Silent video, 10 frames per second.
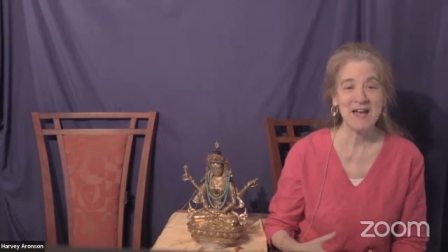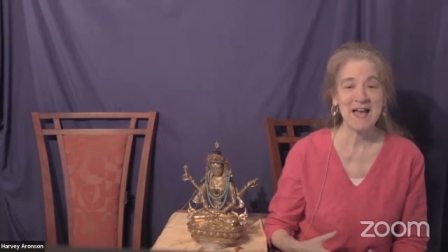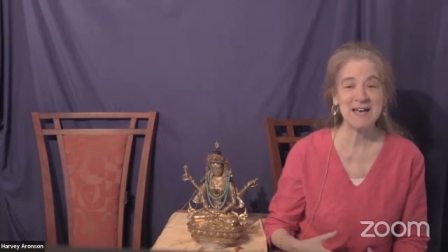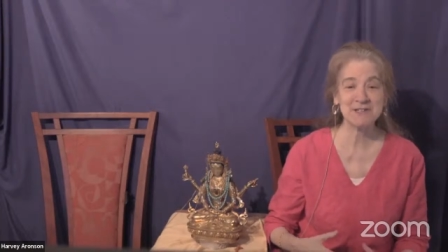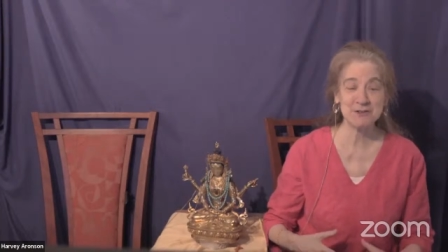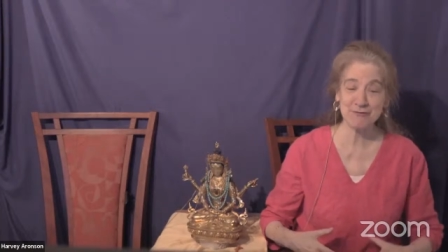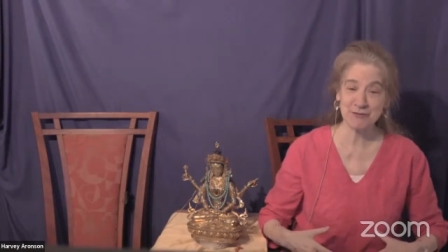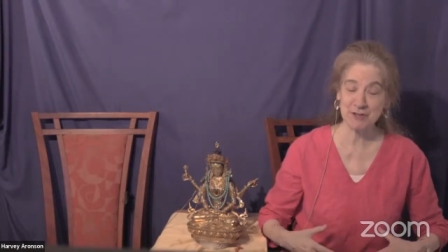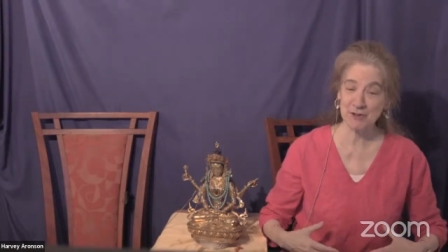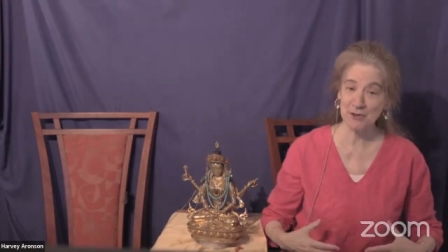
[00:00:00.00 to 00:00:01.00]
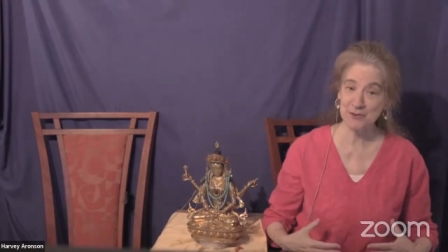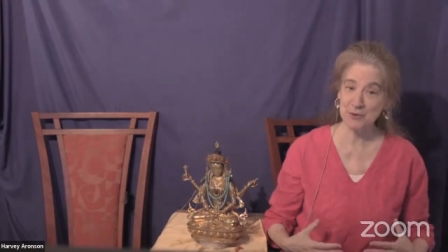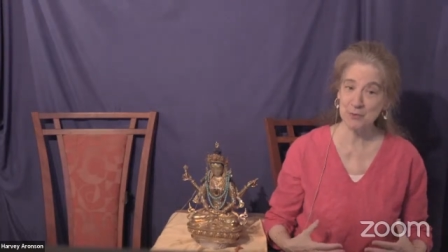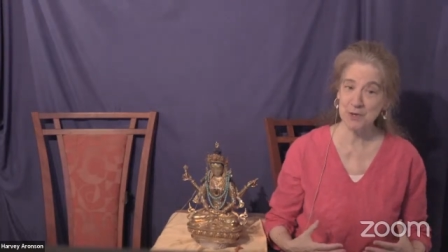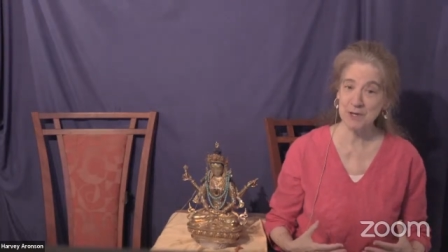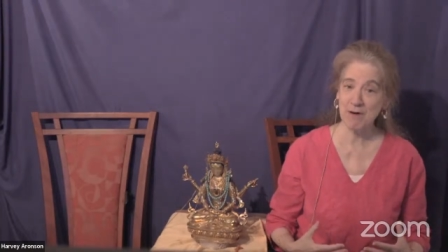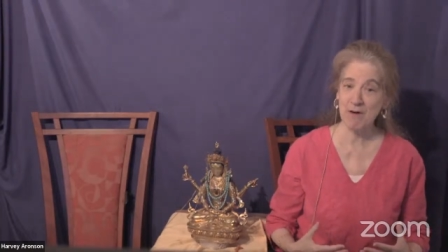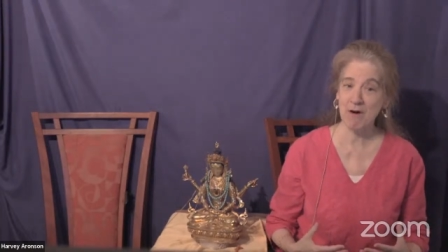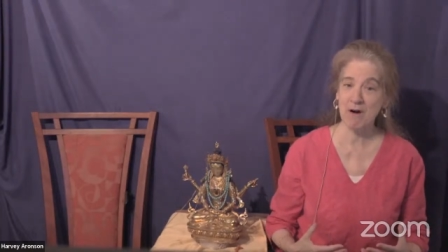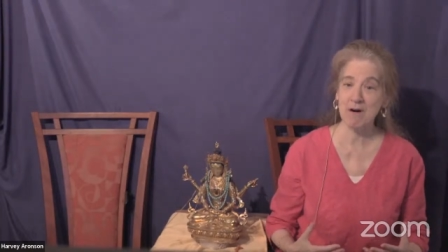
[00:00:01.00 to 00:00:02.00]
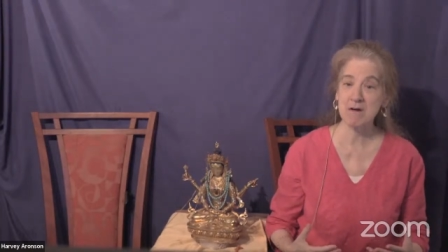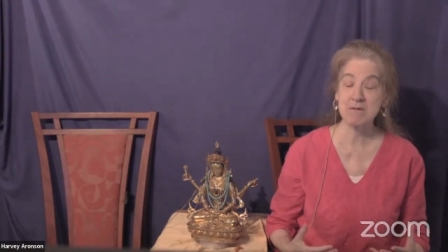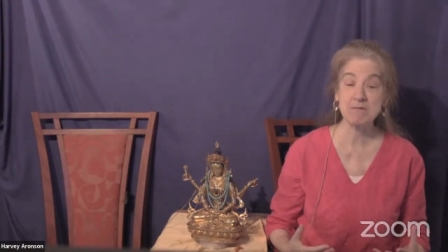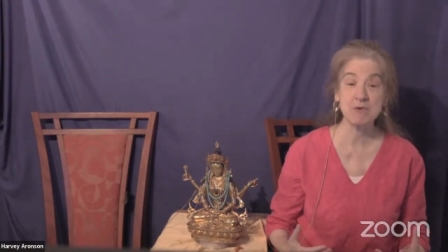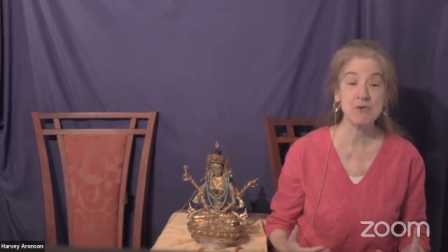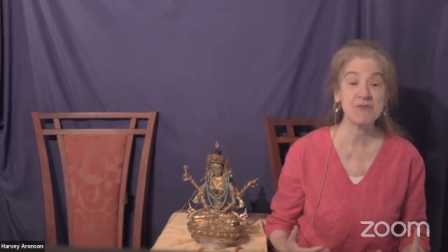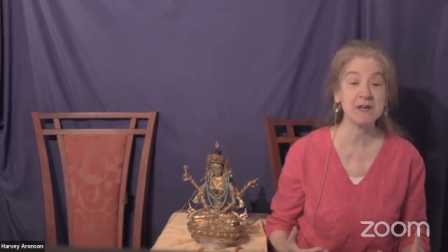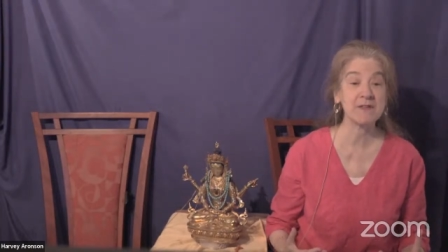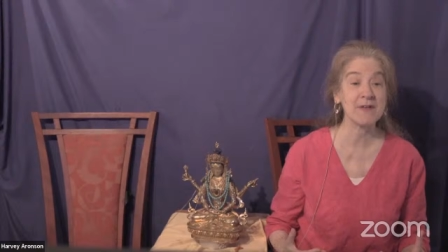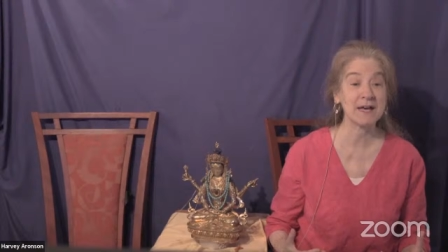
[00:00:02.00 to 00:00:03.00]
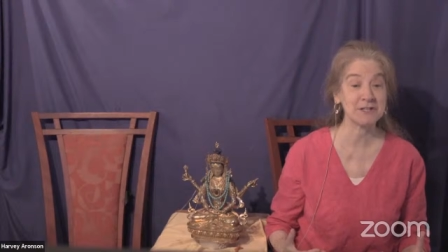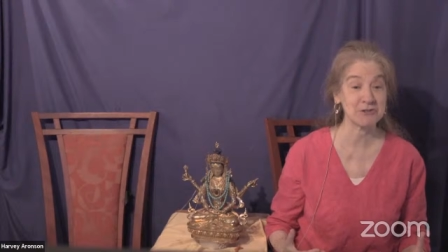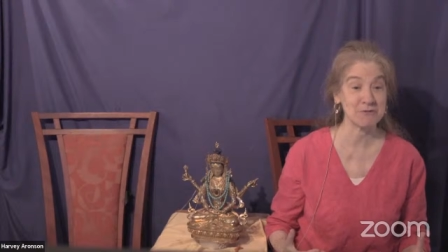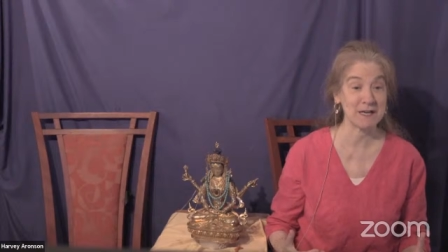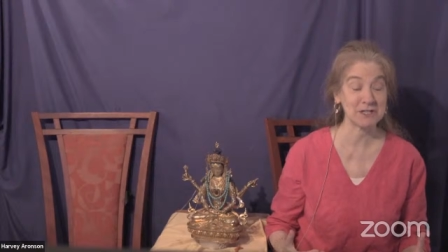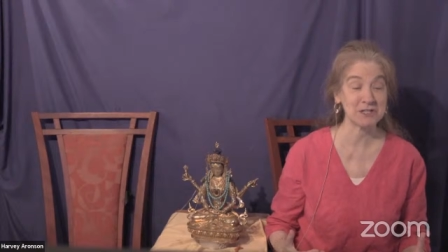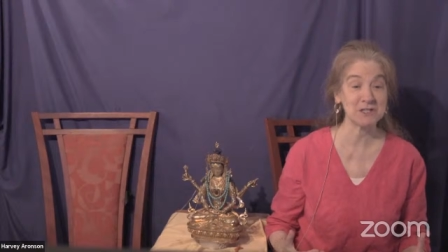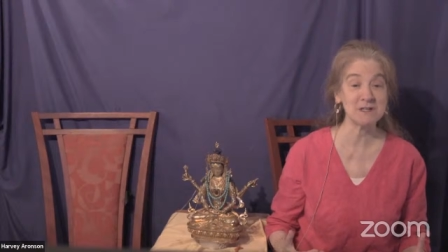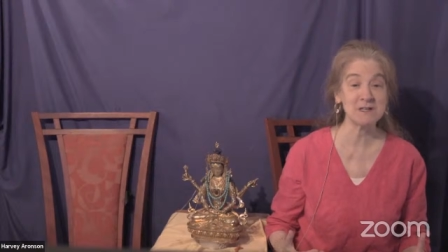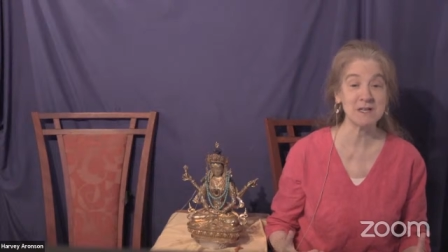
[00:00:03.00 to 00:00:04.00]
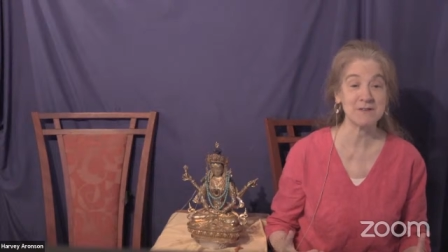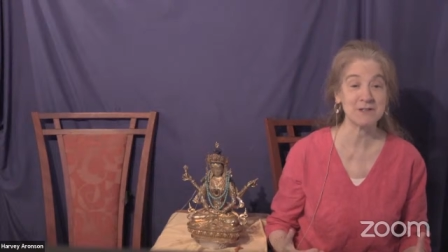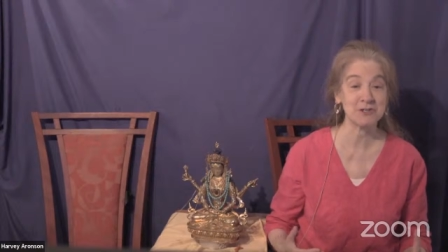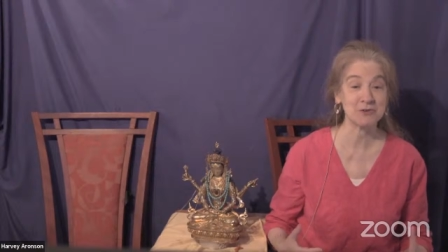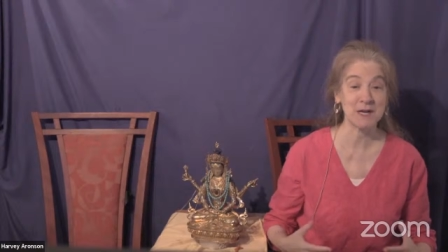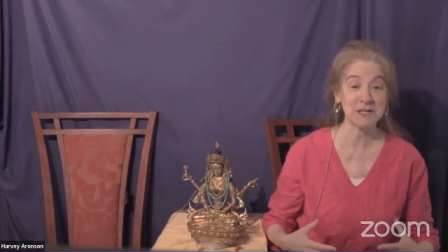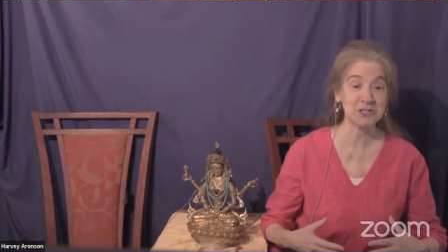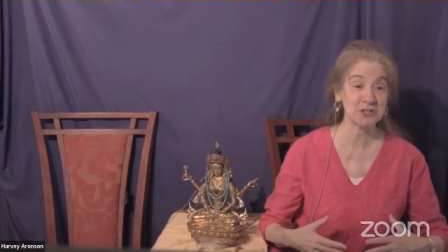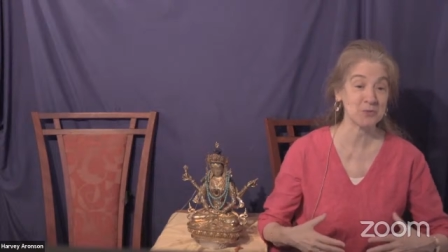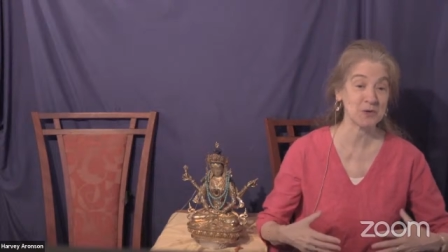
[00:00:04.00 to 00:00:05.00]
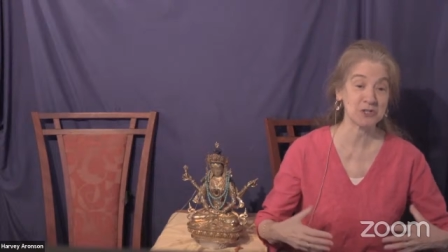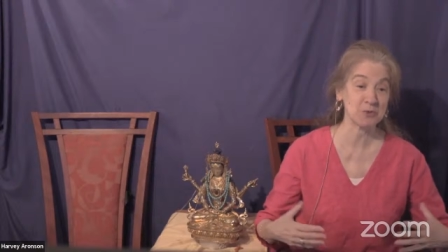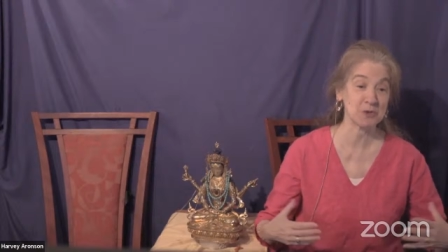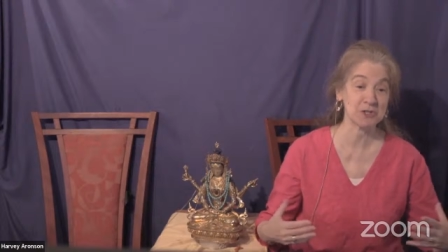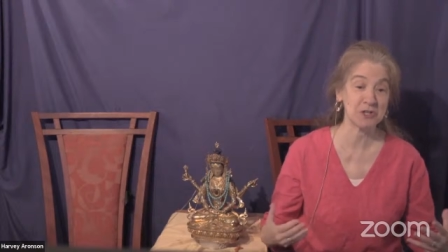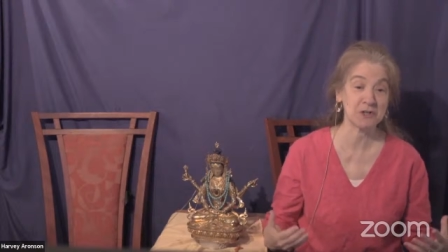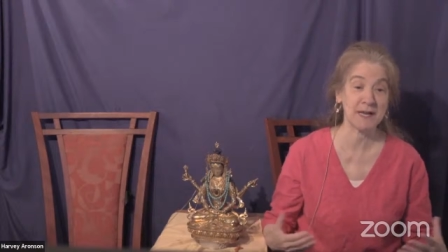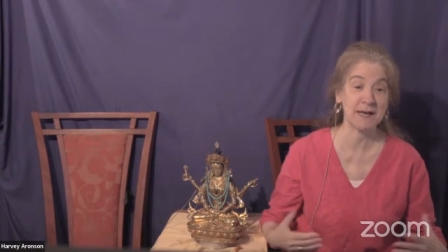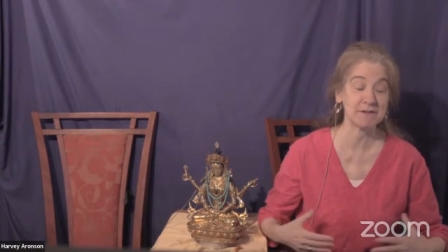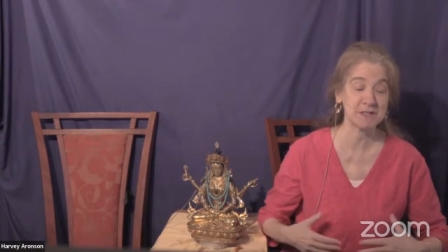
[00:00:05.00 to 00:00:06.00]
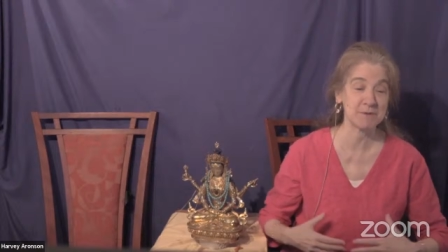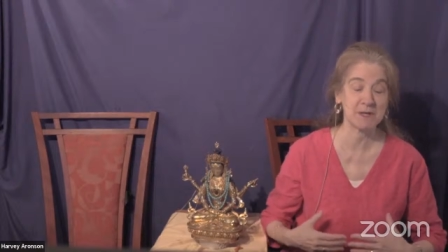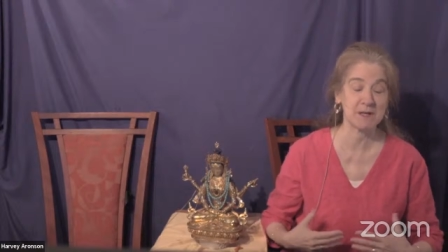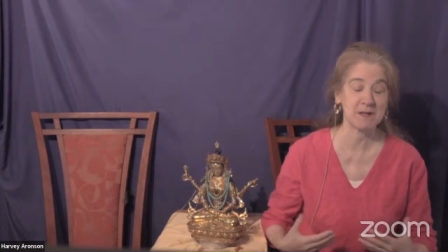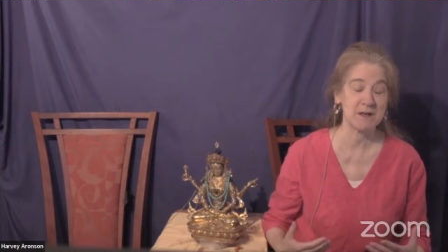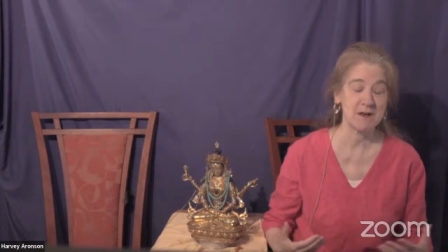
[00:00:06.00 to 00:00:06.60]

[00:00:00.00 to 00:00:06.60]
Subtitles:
and to feel that we are moving in that direction, in the direction which will turn out to be,